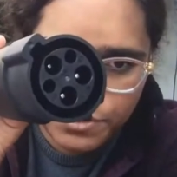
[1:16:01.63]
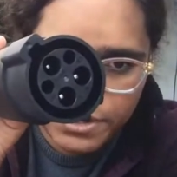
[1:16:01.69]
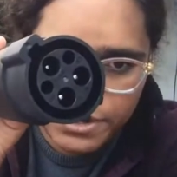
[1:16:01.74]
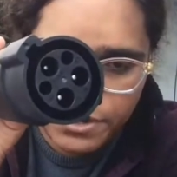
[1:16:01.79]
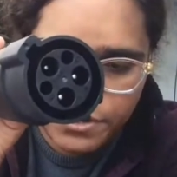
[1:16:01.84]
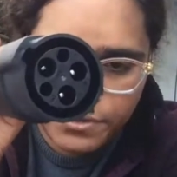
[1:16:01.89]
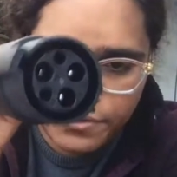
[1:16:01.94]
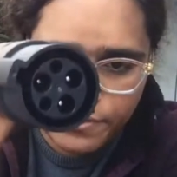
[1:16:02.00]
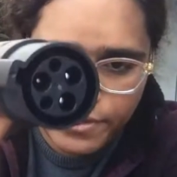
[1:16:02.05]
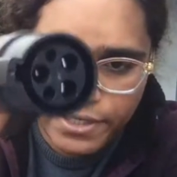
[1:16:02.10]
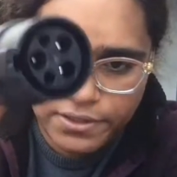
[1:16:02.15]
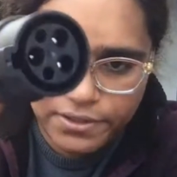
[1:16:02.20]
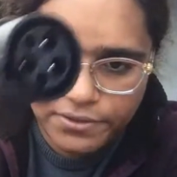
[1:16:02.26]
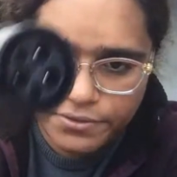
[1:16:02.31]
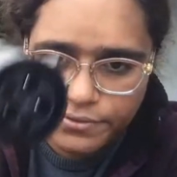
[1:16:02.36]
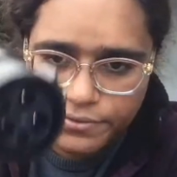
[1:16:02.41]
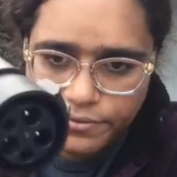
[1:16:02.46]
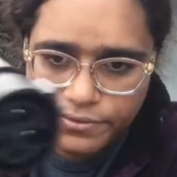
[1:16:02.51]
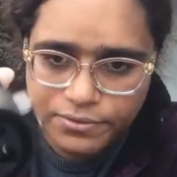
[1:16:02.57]
on the other end,
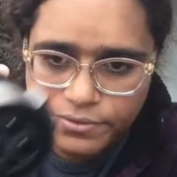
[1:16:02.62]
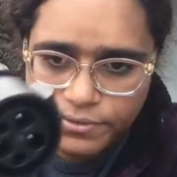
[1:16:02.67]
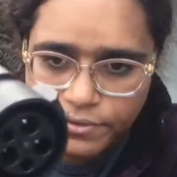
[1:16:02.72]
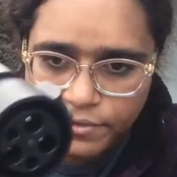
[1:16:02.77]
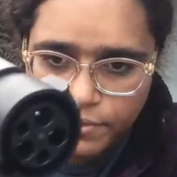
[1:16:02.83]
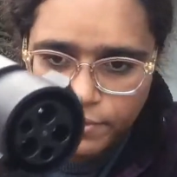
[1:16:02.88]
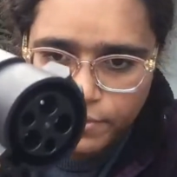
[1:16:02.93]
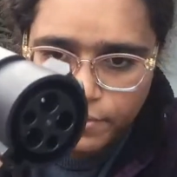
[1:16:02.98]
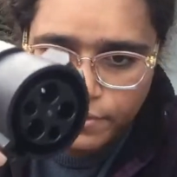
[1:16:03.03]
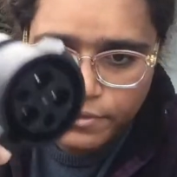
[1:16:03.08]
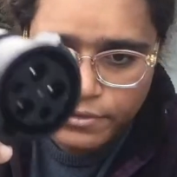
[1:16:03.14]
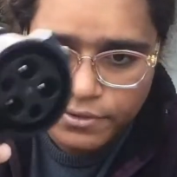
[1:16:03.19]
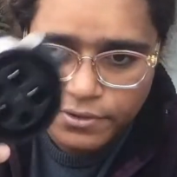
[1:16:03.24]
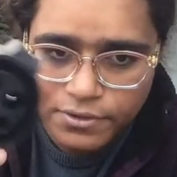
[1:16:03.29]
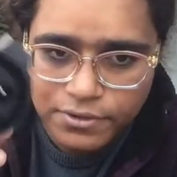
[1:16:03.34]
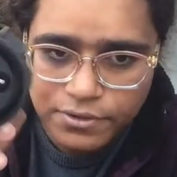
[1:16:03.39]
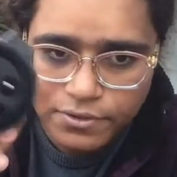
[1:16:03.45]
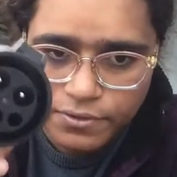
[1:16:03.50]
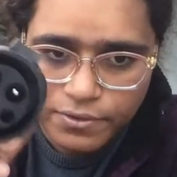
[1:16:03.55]

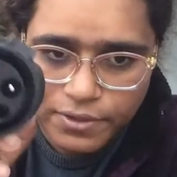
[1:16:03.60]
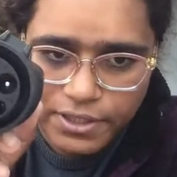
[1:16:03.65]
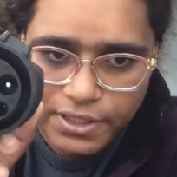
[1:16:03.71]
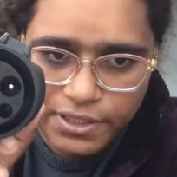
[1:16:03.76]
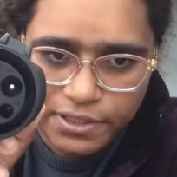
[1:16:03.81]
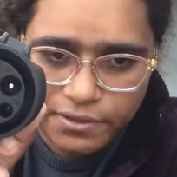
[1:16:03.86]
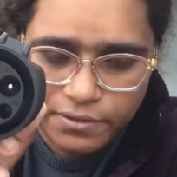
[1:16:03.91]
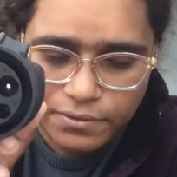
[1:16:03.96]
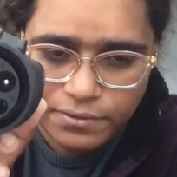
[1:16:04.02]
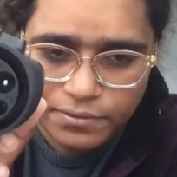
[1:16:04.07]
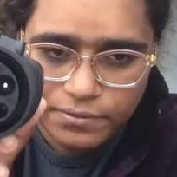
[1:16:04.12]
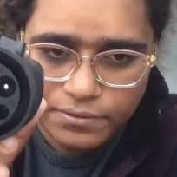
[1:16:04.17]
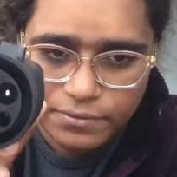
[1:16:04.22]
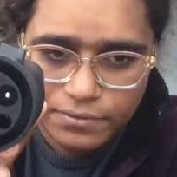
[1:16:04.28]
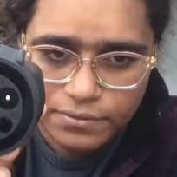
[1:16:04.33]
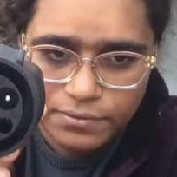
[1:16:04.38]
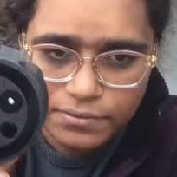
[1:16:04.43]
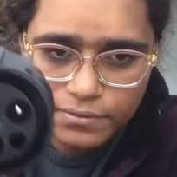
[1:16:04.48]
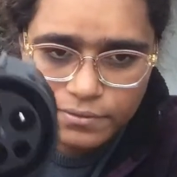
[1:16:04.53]
right?
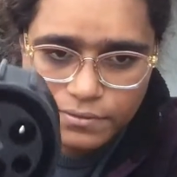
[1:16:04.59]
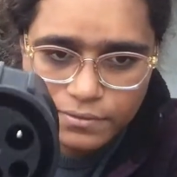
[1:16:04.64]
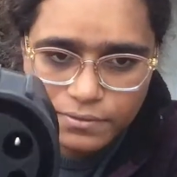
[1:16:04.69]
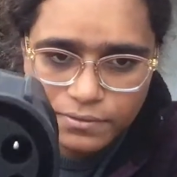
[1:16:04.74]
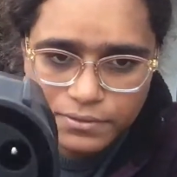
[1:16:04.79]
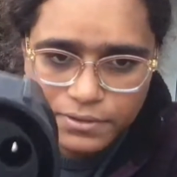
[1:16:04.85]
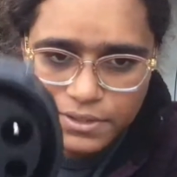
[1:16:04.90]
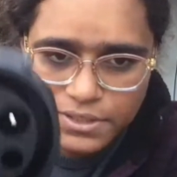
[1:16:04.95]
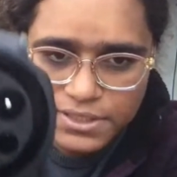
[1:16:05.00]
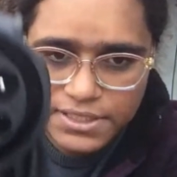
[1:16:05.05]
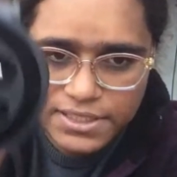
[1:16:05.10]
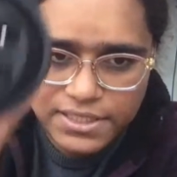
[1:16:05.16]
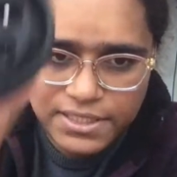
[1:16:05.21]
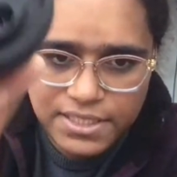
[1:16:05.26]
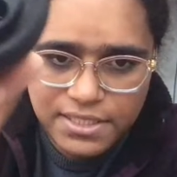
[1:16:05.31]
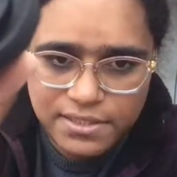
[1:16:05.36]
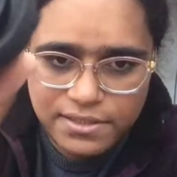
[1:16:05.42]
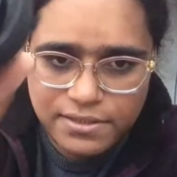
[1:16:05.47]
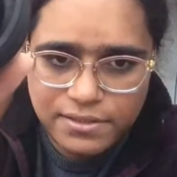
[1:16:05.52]
See
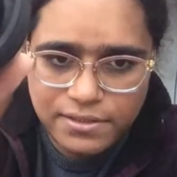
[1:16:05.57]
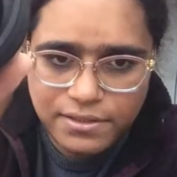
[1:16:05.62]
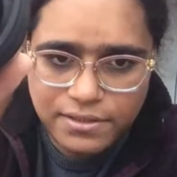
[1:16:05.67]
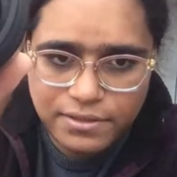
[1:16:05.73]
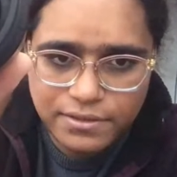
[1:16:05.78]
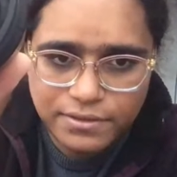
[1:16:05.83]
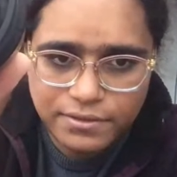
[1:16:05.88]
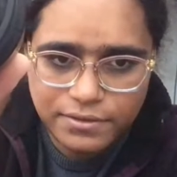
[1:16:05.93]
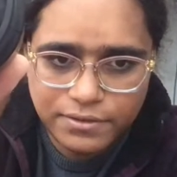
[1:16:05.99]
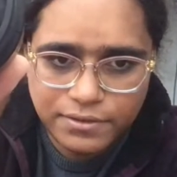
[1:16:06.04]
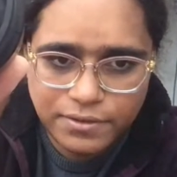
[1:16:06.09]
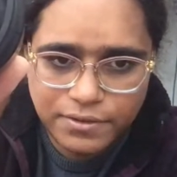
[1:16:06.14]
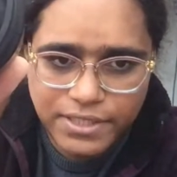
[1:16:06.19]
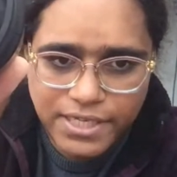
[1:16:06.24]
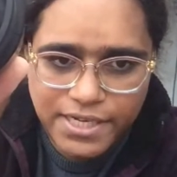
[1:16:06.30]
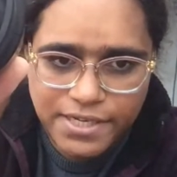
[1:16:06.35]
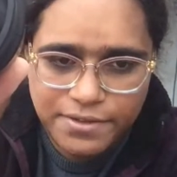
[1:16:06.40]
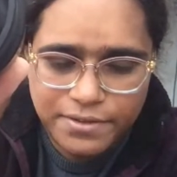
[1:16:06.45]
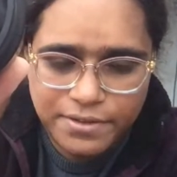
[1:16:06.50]
this?
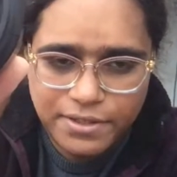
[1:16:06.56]
Okay,